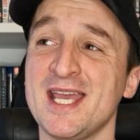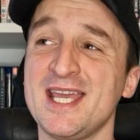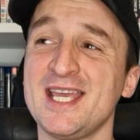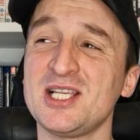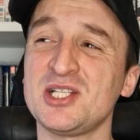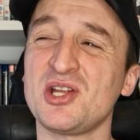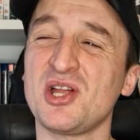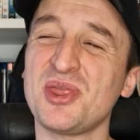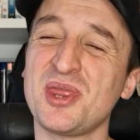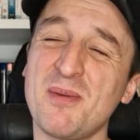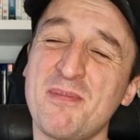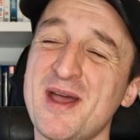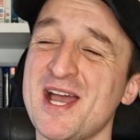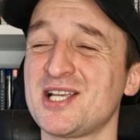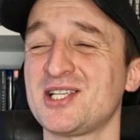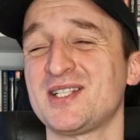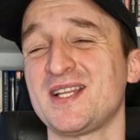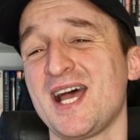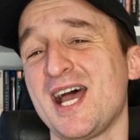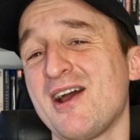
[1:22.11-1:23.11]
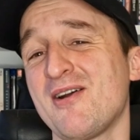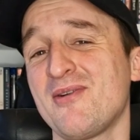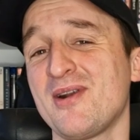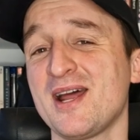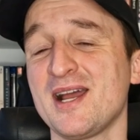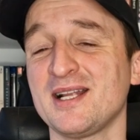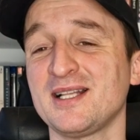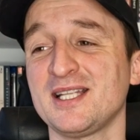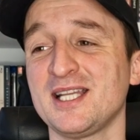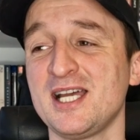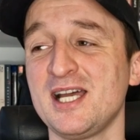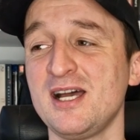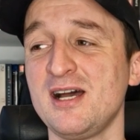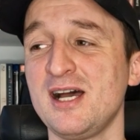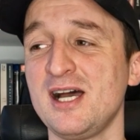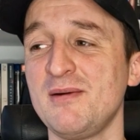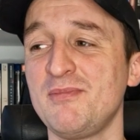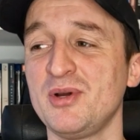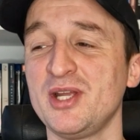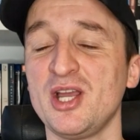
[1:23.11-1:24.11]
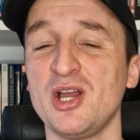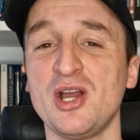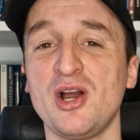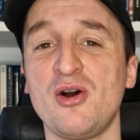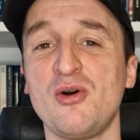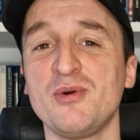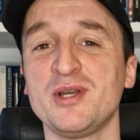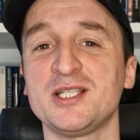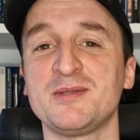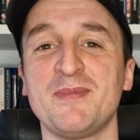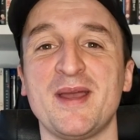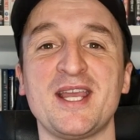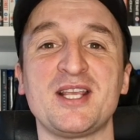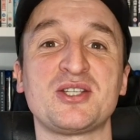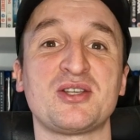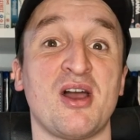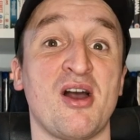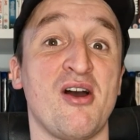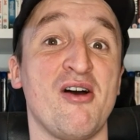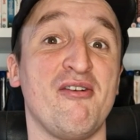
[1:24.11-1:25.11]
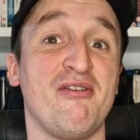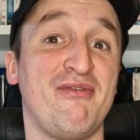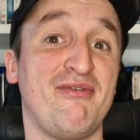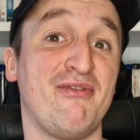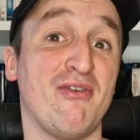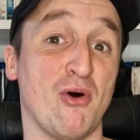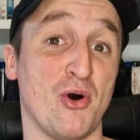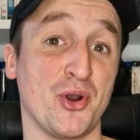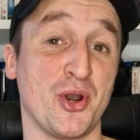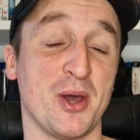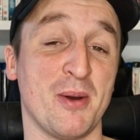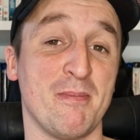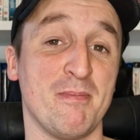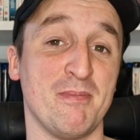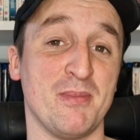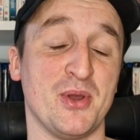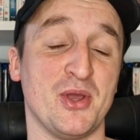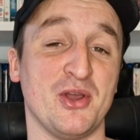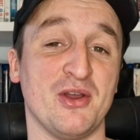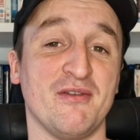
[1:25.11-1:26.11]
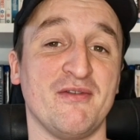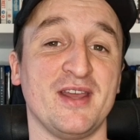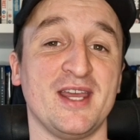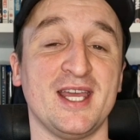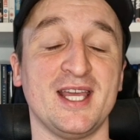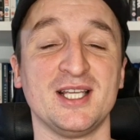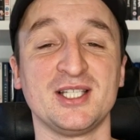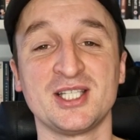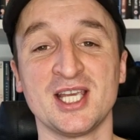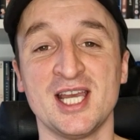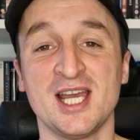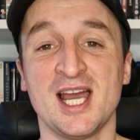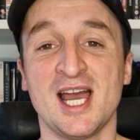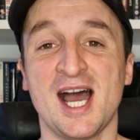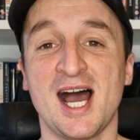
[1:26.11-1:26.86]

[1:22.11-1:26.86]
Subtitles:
He's not the best director, but he always makes fun movies.